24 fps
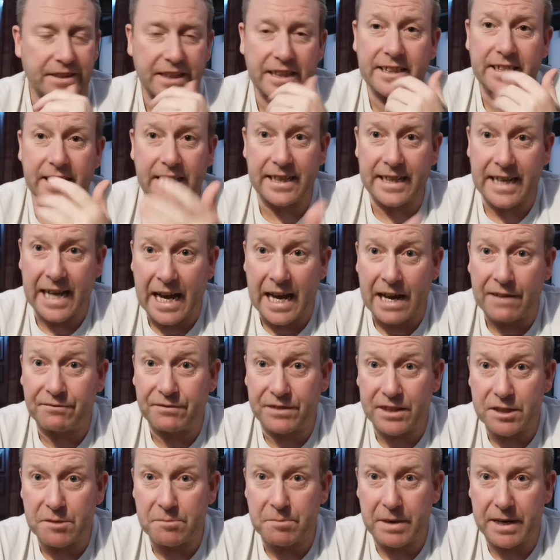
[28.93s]
They didn't have
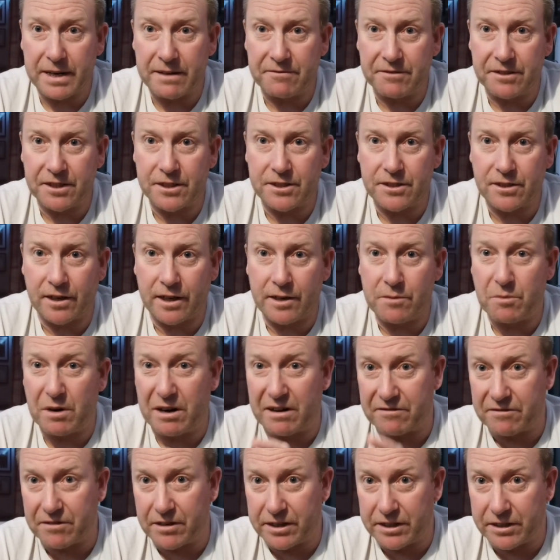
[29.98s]
this beer at the time
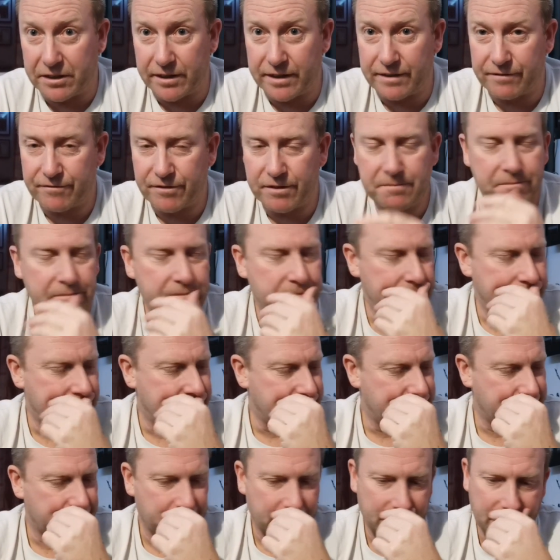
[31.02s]
wherever I got it from.
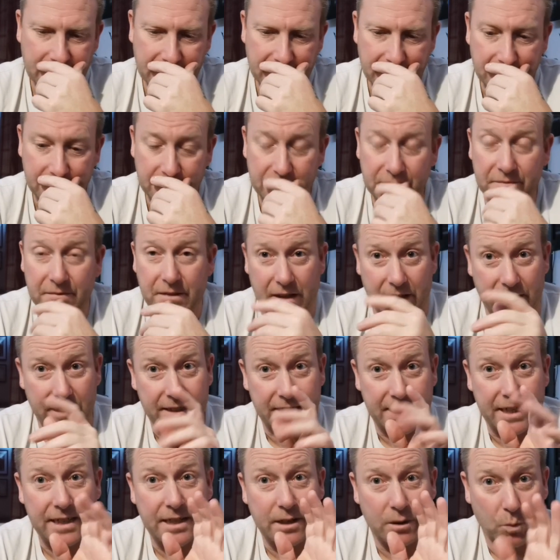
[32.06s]
Like I
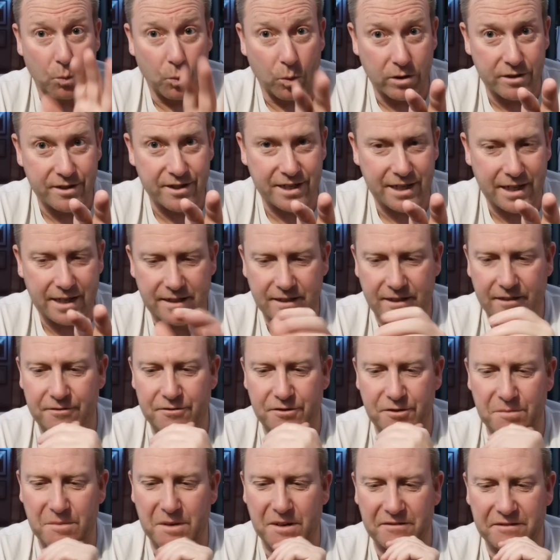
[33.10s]
said, was
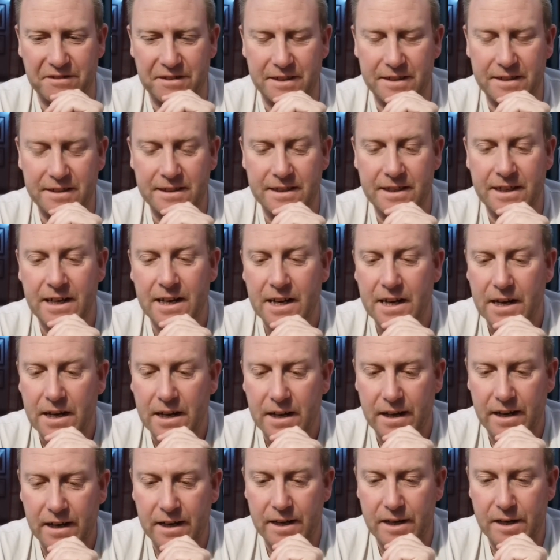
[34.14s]
Tesco's or Morrison's.
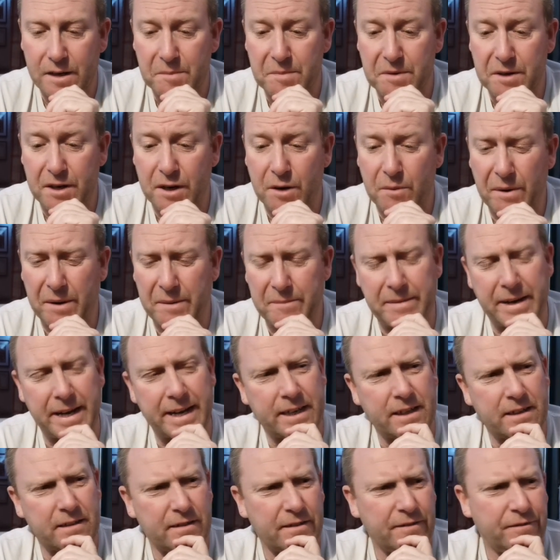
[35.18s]
But I went
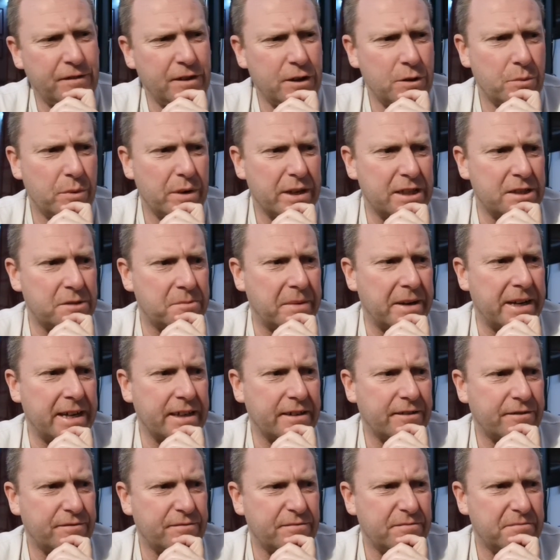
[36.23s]
back a few weeks
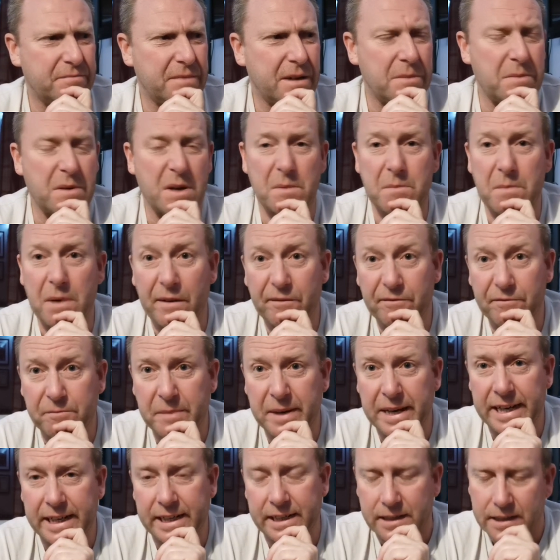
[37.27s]
back, maybe a month
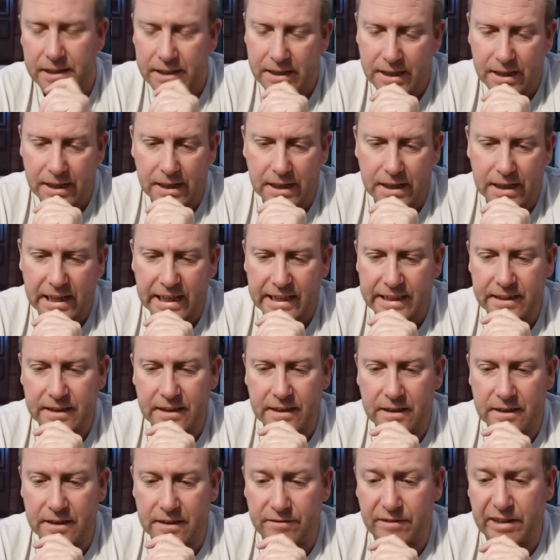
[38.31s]
back, and
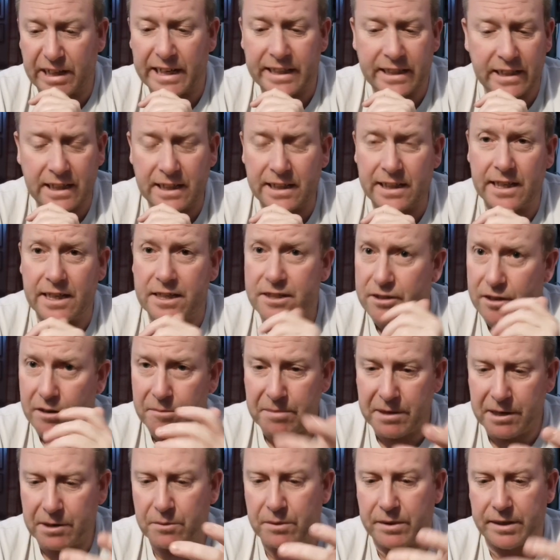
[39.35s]
they had it in there, so I
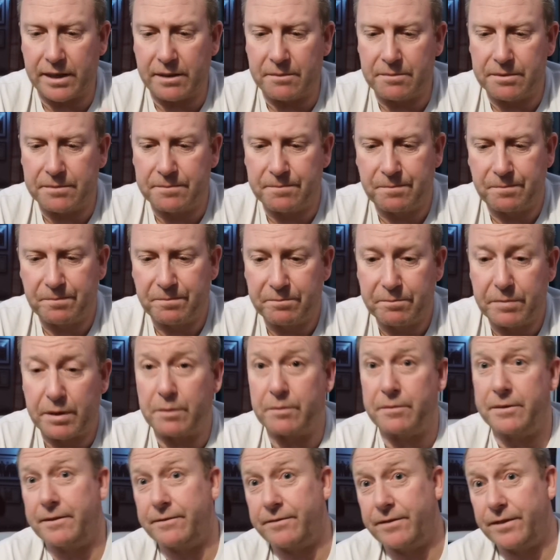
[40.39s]
picked one up.
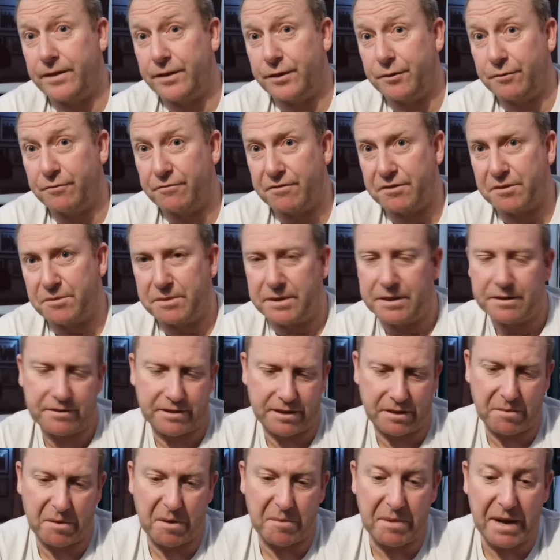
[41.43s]
Picking up the daughter as well,
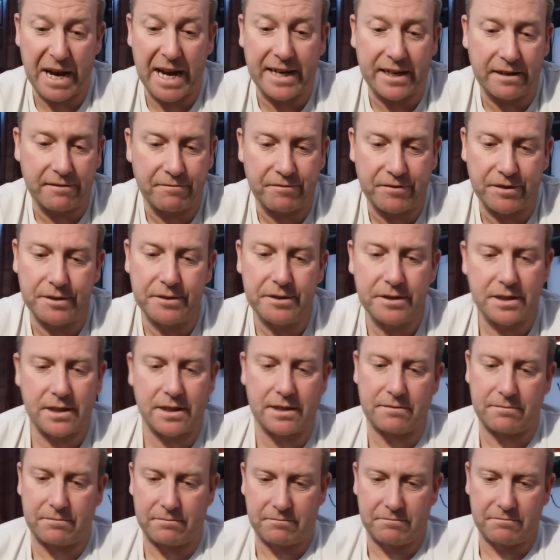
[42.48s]
because I'm a bad
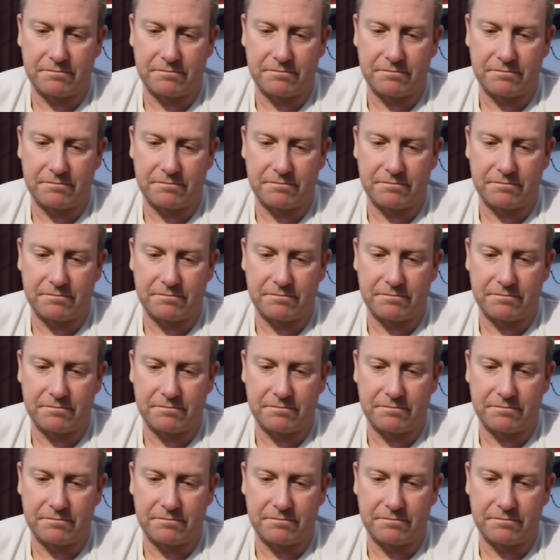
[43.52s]
influence.